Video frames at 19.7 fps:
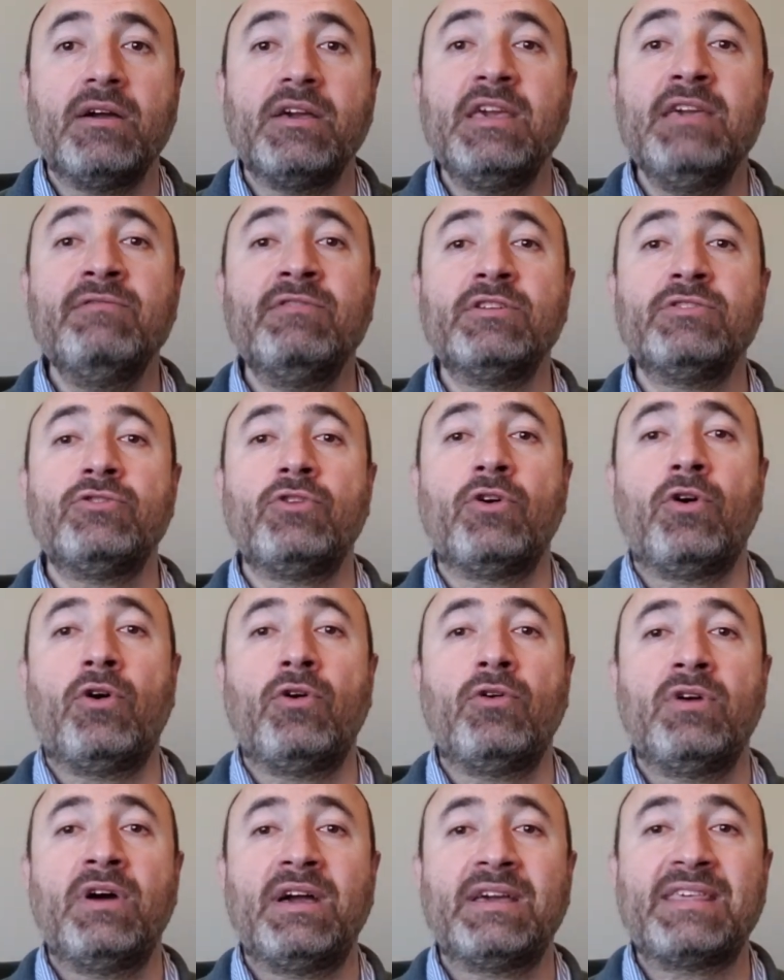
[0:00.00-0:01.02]
Even
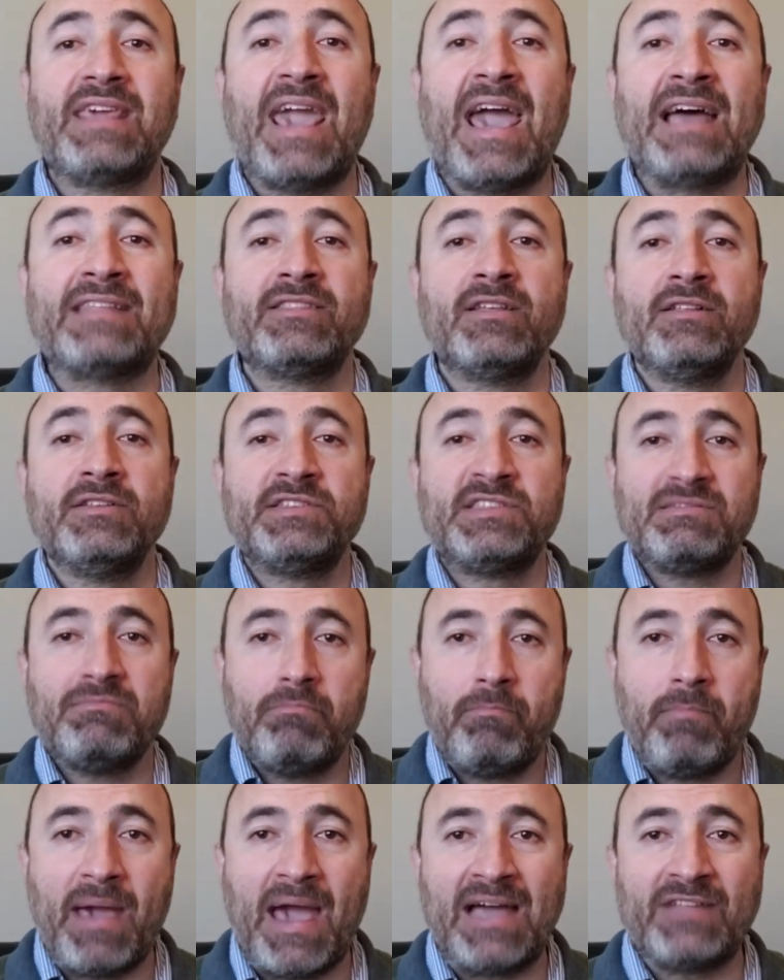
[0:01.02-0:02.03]
though CATL's
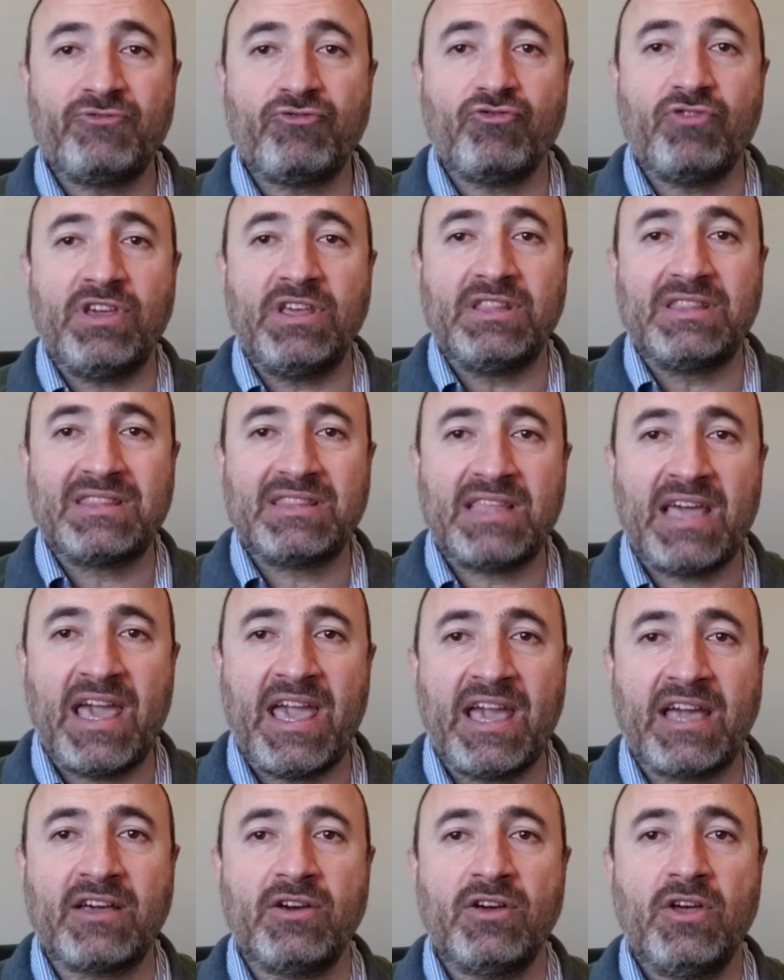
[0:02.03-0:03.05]
battery
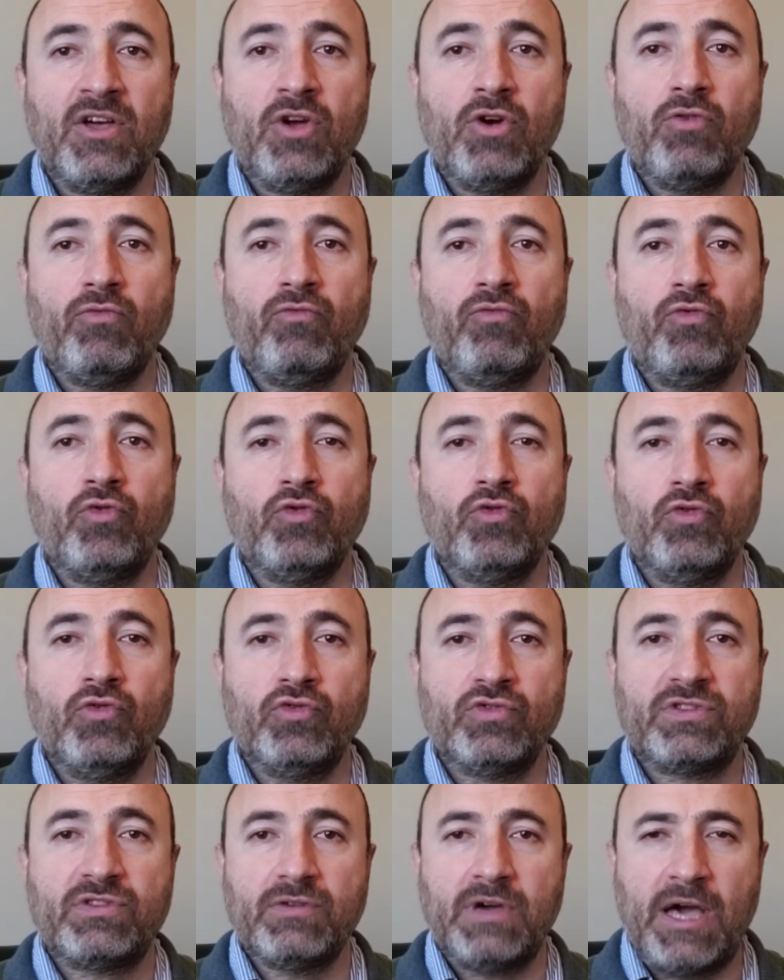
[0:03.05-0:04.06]
tech
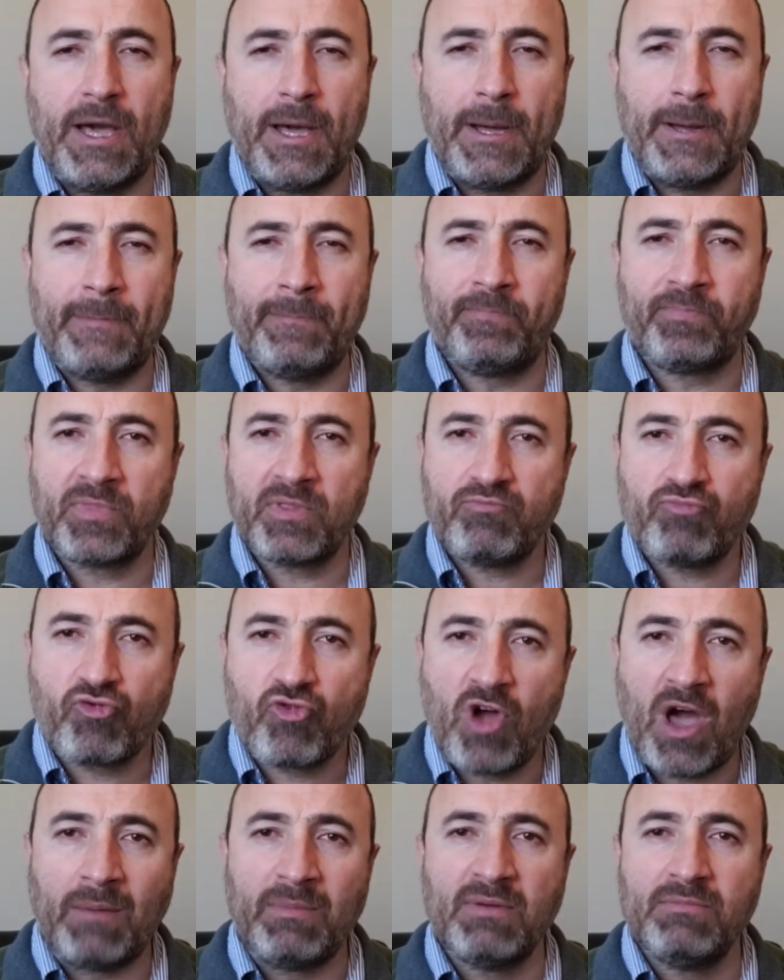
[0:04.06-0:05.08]
would um,
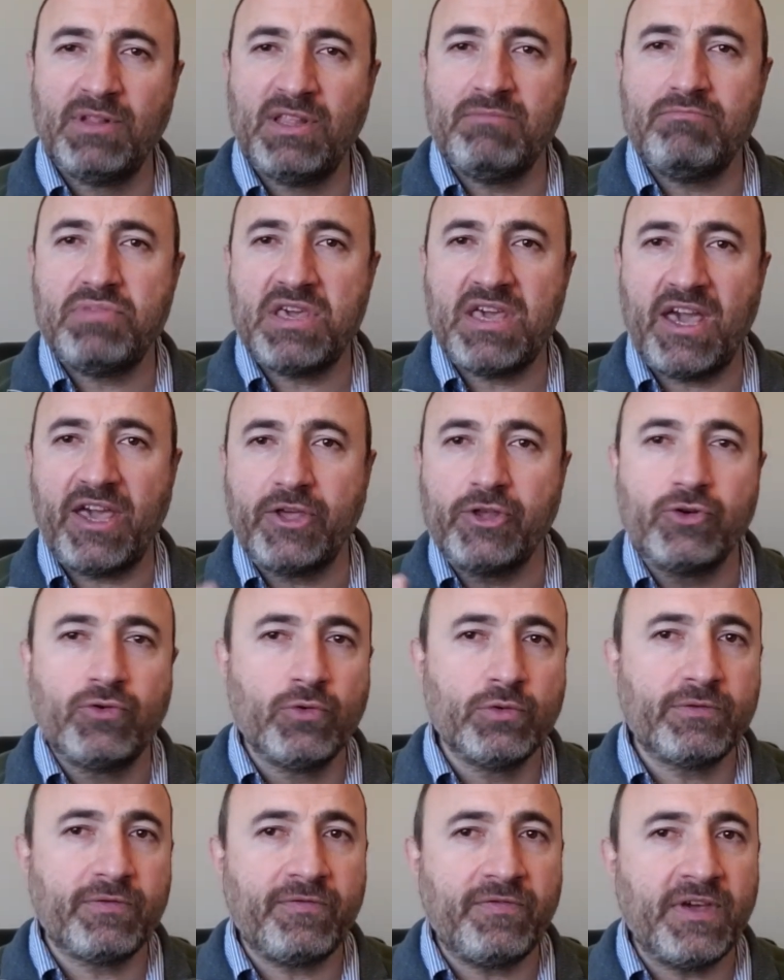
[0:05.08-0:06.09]
probably be a
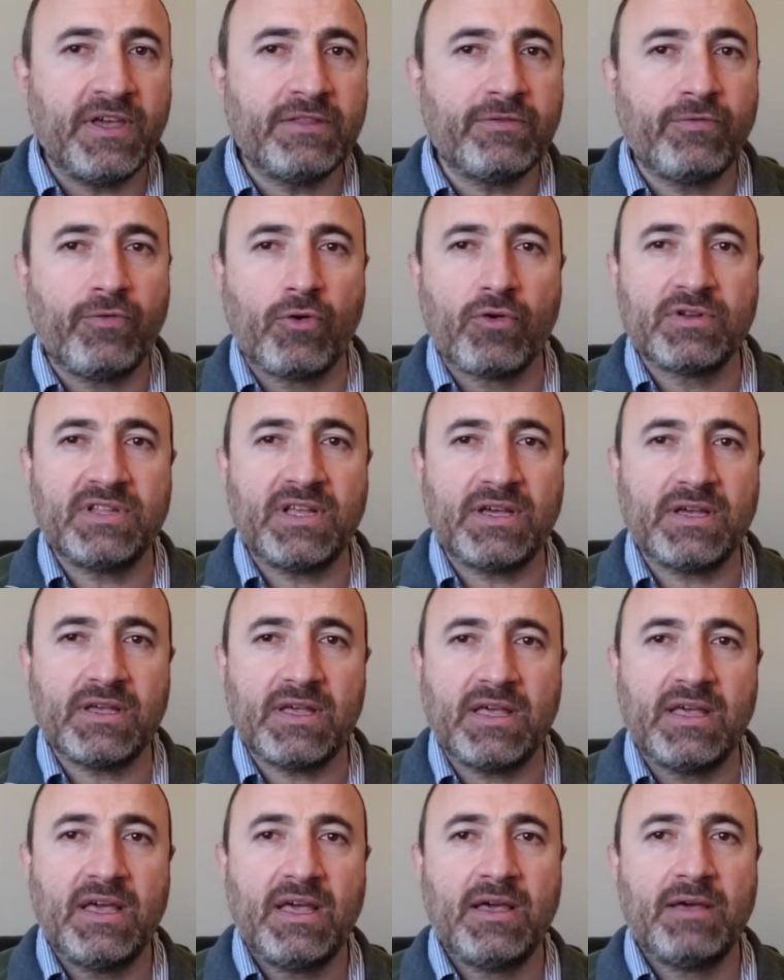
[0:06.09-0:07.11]
good fit for
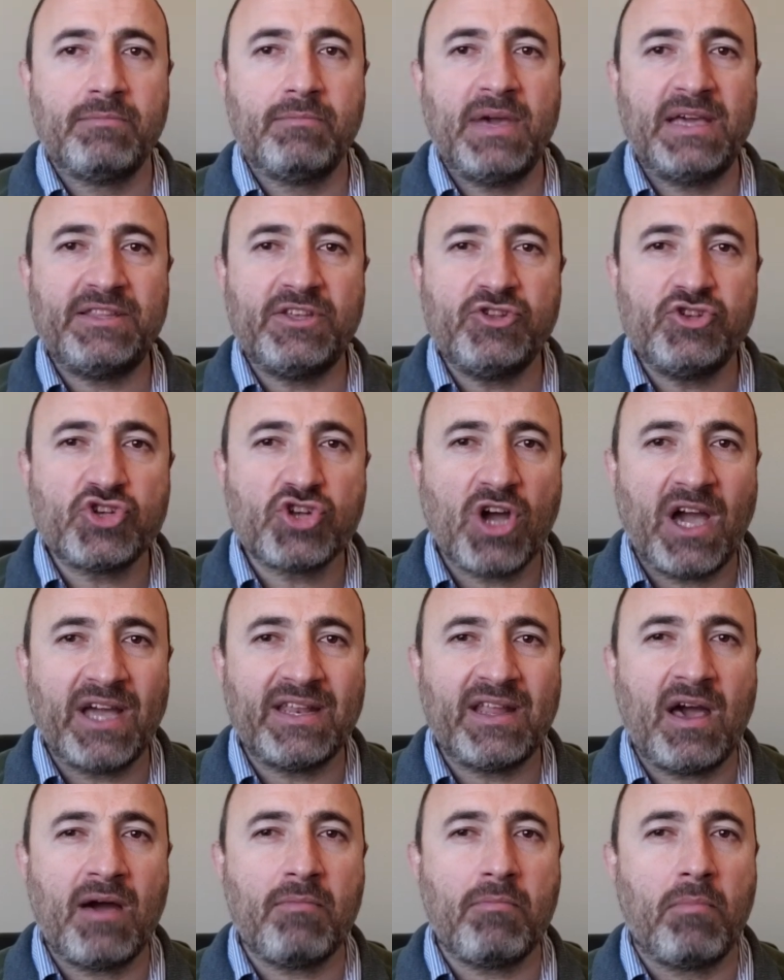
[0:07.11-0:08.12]
the made in
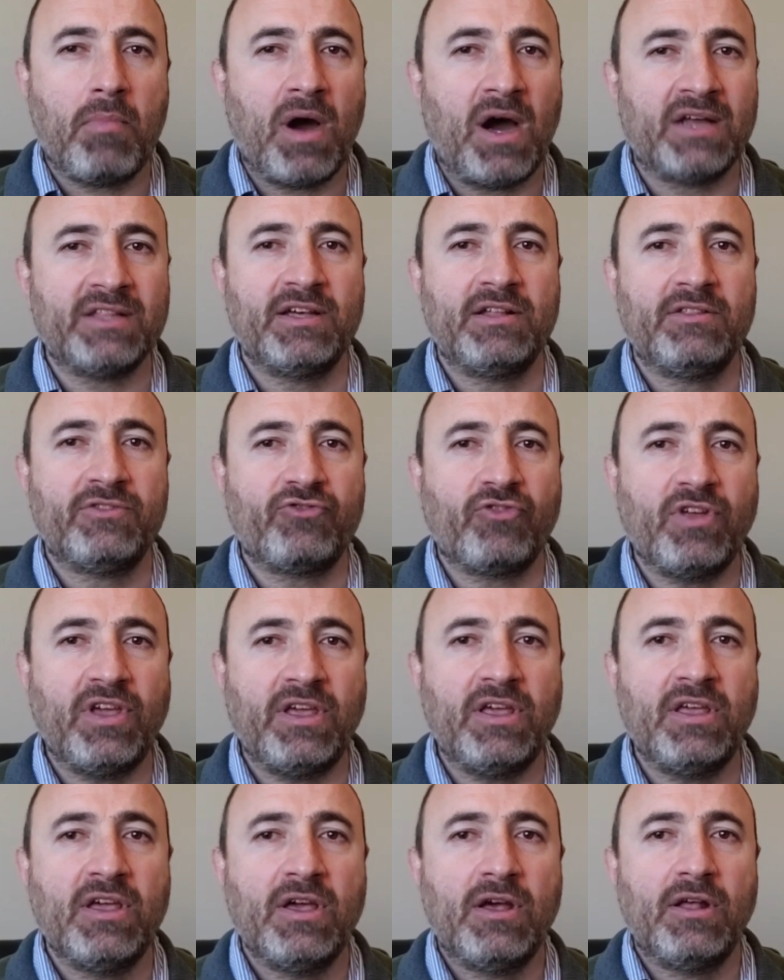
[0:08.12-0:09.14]
China Model
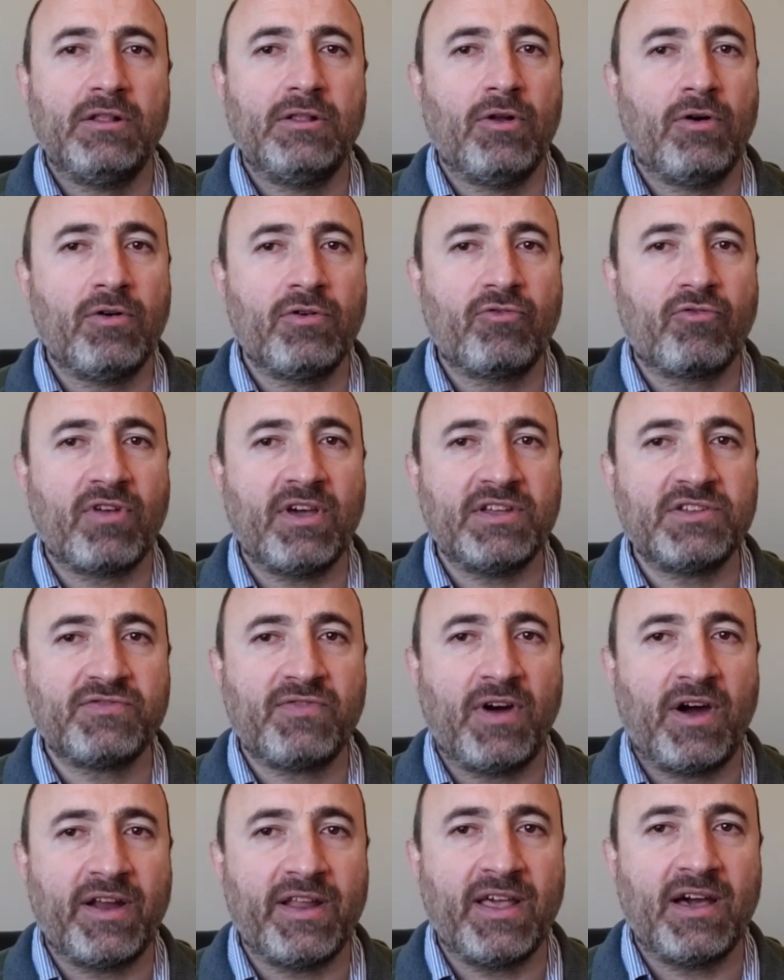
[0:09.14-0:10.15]
3 long range
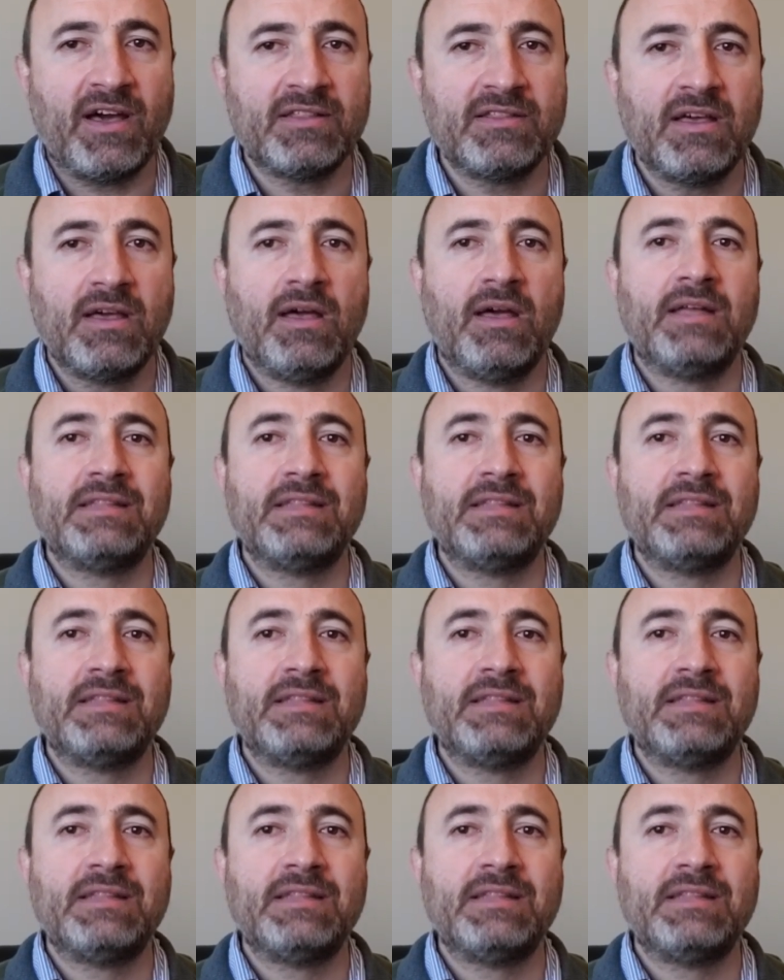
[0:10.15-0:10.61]
variant.